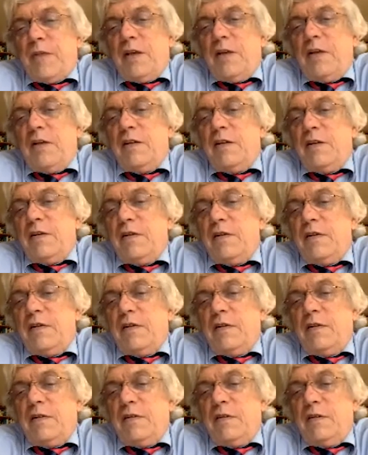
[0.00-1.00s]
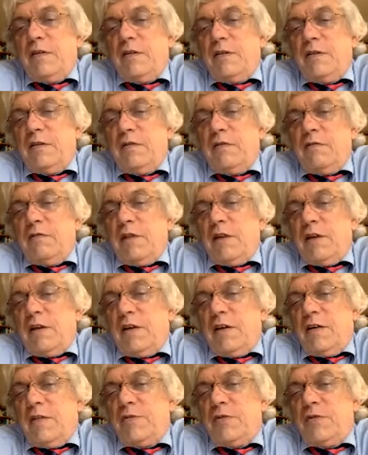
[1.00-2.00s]
in the
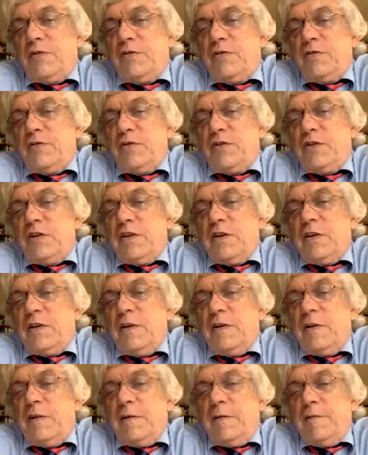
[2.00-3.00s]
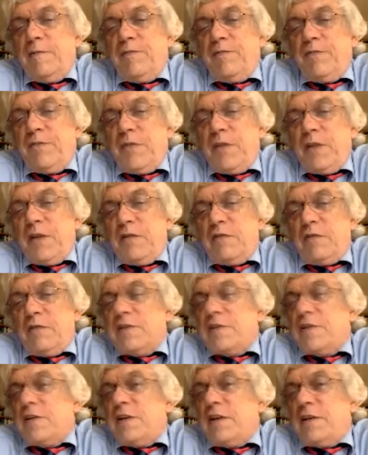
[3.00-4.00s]
run-up to the
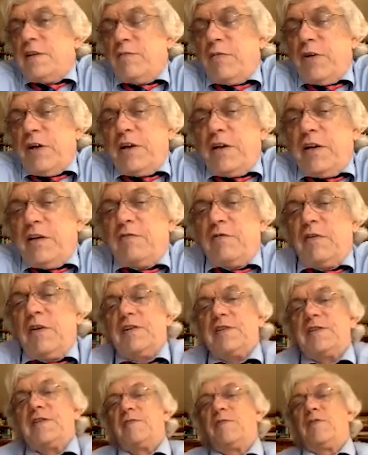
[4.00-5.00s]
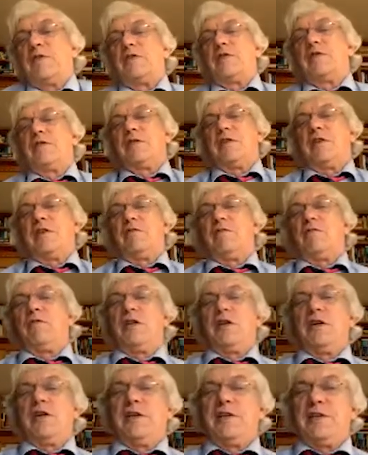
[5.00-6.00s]
transatlantic banking crisis, because
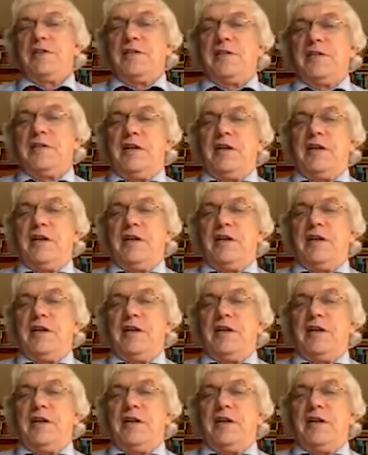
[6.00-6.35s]
otherwise the